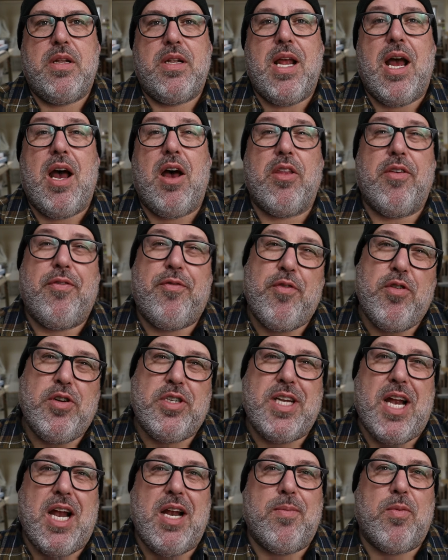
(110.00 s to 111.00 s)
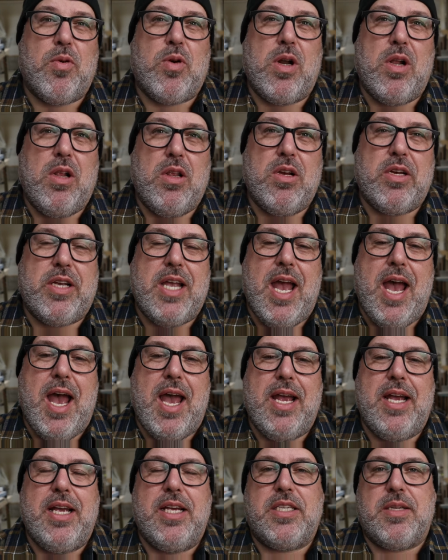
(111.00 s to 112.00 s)
Now, the first item we're going to look
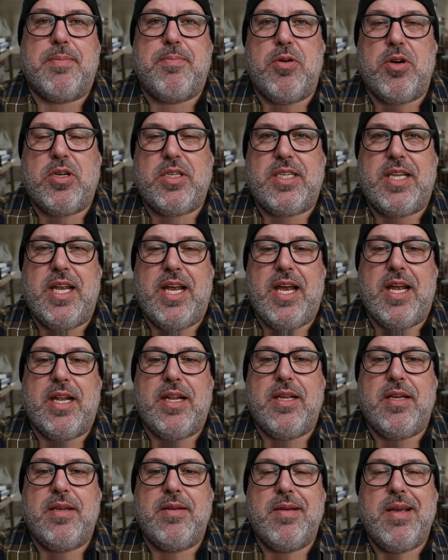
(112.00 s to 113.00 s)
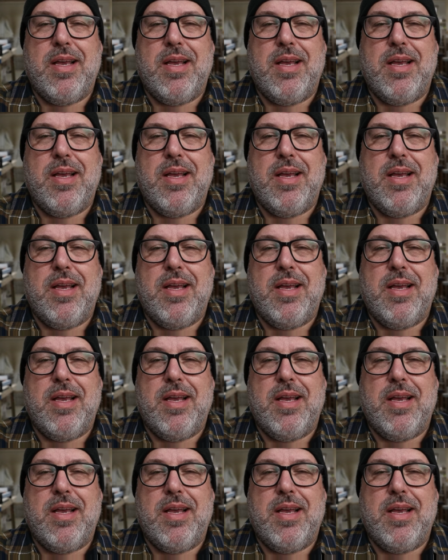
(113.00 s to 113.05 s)
at is a book stand.